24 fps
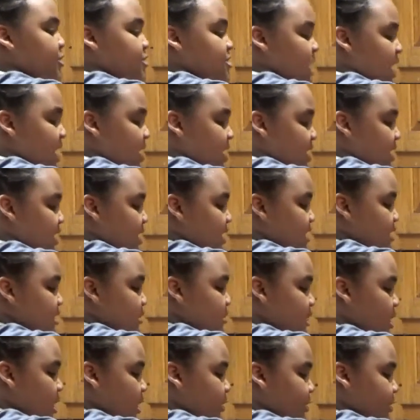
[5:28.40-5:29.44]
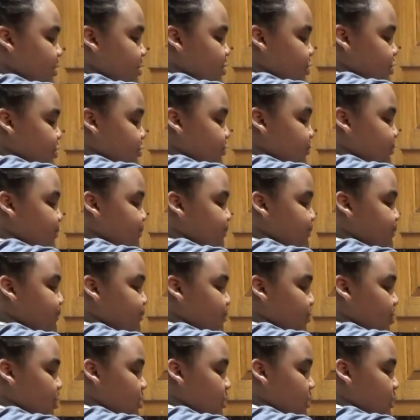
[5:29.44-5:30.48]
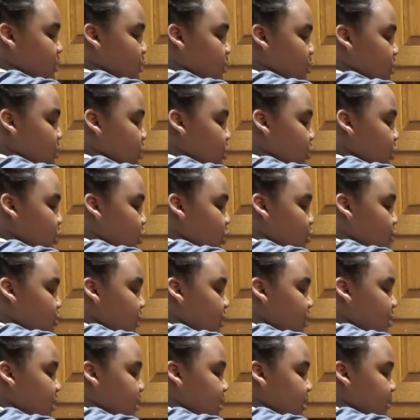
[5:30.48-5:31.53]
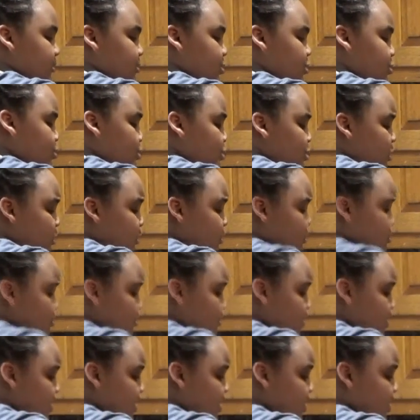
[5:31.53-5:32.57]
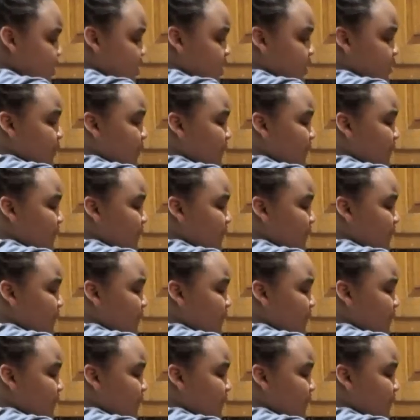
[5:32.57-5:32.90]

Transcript: side can get some color too. You don't want them too close to each other,